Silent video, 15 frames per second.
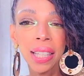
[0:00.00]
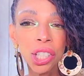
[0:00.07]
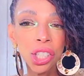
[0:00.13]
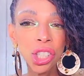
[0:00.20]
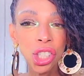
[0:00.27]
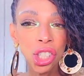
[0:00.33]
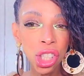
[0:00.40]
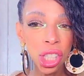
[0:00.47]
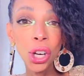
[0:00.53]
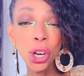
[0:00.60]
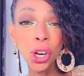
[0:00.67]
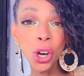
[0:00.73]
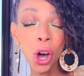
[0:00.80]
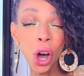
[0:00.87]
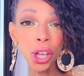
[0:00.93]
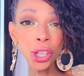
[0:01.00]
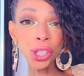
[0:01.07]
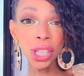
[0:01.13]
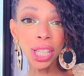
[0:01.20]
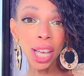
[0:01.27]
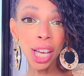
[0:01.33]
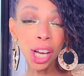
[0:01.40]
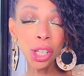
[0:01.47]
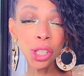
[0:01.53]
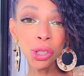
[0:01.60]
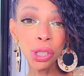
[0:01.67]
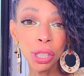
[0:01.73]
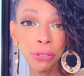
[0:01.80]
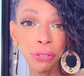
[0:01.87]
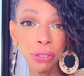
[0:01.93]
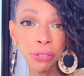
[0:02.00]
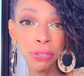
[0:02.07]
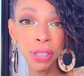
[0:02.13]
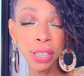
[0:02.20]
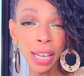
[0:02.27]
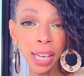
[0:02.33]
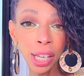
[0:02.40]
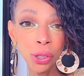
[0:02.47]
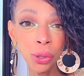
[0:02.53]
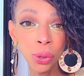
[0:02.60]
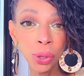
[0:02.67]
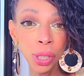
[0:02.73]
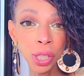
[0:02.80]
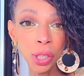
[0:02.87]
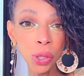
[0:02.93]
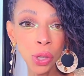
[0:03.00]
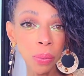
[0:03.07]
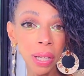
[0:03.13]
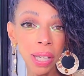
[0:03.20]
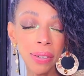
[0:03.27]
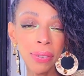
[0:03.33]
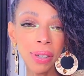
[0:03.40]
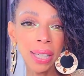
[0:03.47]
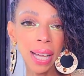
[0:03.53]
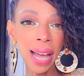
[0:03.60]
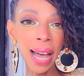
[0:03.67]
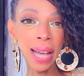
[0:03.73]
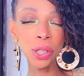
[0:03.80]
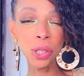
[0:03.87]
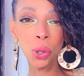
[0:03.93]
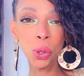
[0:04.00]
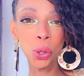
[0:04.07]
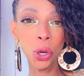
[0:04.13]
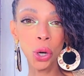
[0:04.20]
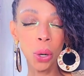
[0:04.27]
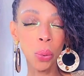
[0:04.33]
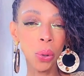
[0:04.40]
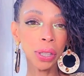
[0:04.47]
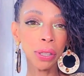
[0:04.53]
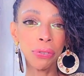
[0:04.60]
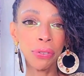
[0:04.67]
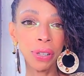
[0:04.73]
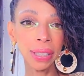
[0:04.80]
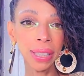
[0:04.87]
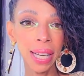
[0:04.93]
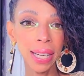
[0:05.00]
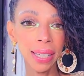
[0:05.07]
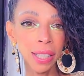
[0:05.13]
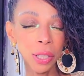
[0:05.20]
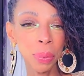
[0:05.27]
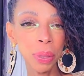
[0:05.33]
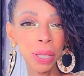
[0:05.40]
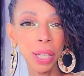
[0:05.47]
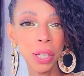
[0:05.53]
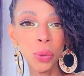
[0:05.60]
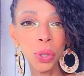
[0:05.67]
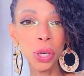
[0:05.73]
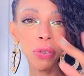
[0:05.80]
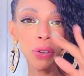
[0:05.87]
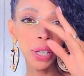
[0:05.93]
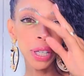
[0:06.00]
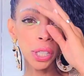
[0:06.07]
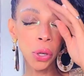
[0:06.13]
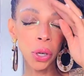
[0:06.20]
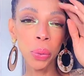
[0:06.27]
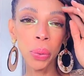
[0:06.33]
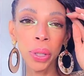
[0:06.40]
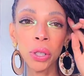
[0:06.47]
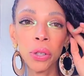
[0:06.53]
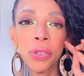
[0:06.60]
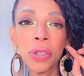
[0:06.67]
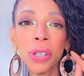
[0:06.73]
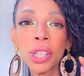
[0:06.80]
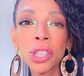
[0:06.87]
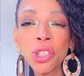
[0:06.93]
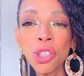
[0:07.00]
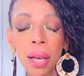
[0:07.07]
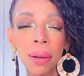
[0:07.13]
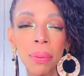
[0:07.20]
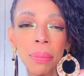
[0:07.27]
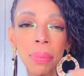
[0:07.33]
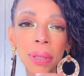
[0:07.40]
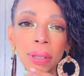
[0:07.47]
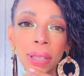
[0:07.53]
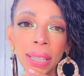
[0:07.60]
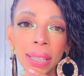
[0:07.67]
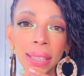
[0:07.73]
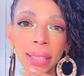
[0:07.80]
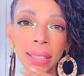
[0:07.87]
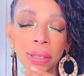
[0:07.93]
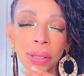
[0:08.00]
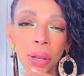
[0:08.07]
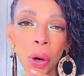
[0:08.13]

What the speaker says: This shit costs 950 AUD. So I'm not even gonna ask Google what the fuck that is because we already know it went over our G. But look at these.